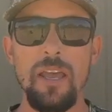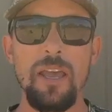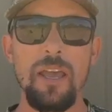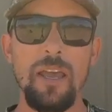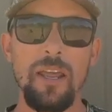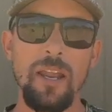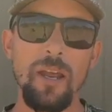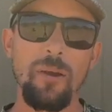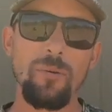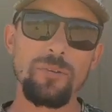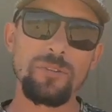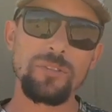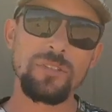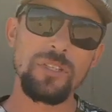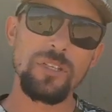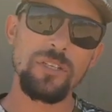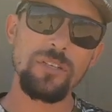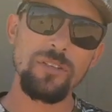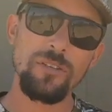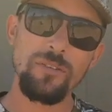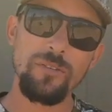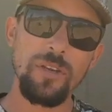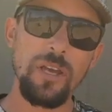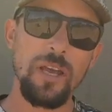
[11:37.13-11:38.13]
and I will see
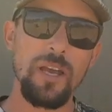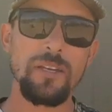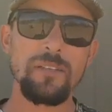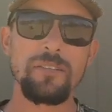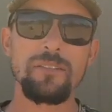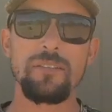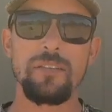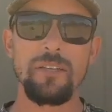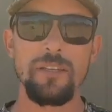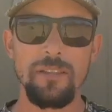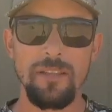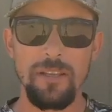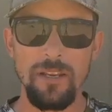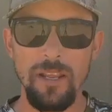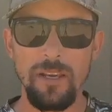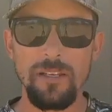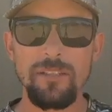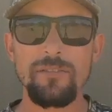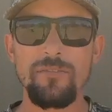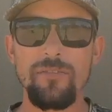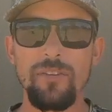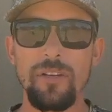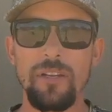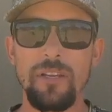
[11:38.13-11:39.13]
you guys in the
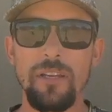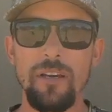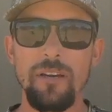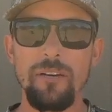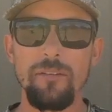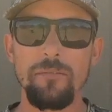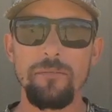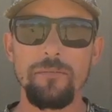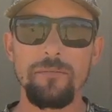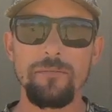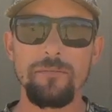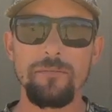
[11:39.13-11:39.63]
next video.